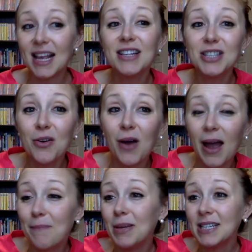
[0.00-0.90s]
And so
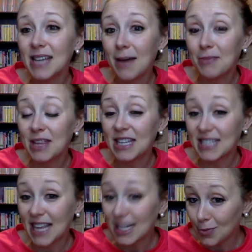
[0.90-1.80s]
I picked up this
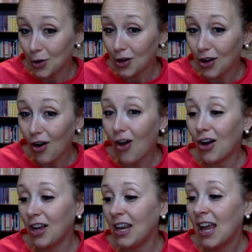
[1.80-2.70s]
kid's book
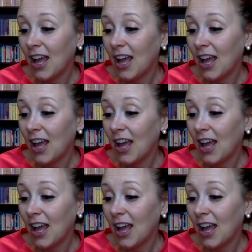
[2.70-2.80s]
on